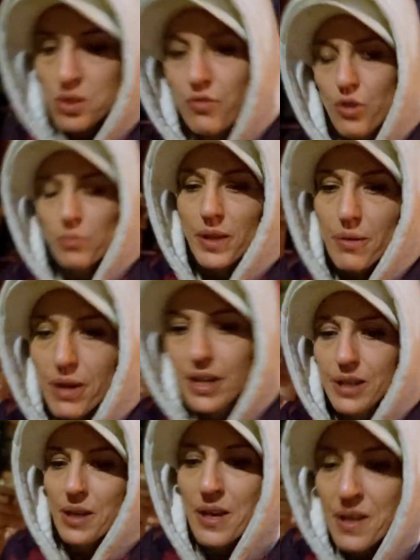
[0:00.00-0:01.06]
from the
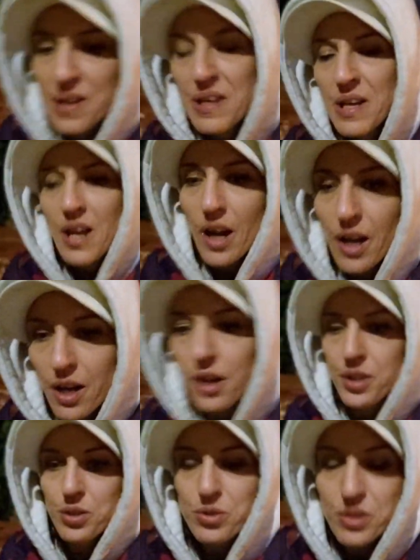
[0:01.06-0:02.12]
rain. Uh,
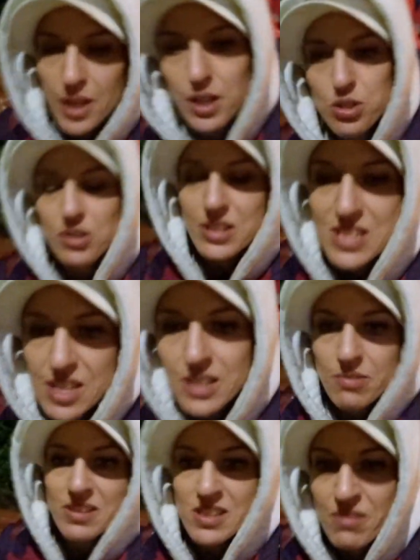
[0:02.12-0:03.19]
you couldn't actually see the
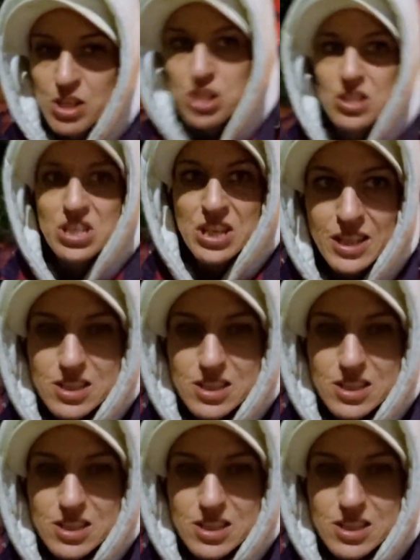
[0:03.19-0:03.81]
reservation ticket,